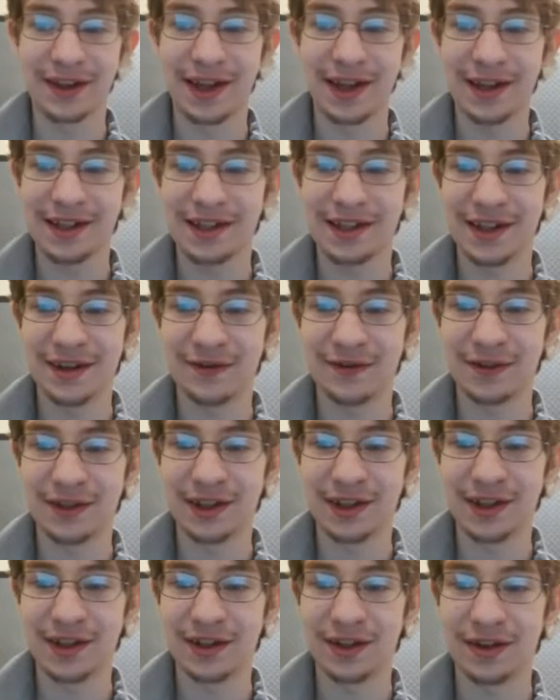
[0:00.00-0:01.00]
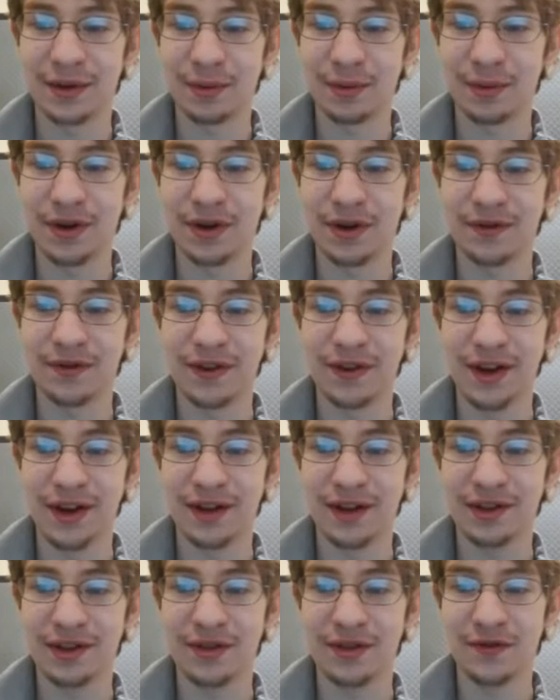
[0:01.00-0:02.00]
That's definitely either a
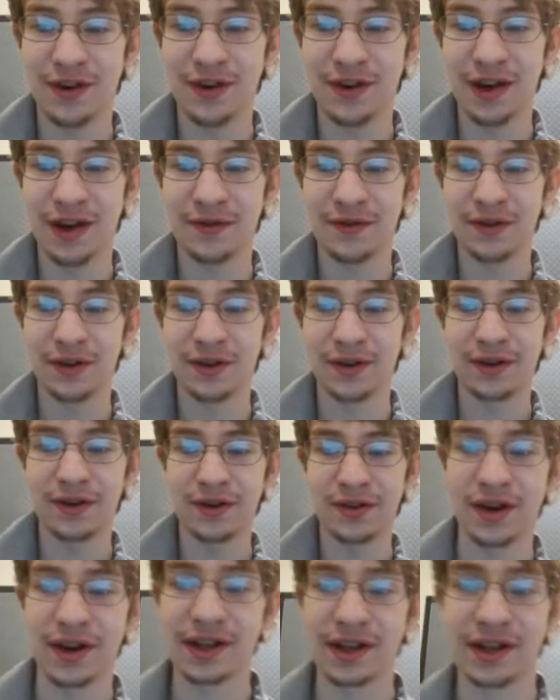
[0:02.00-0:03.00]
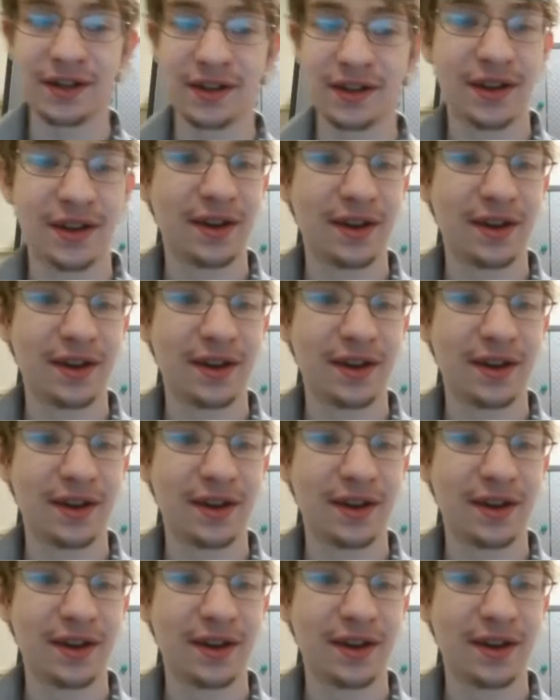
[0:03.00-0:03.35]
0.525 or incorrect.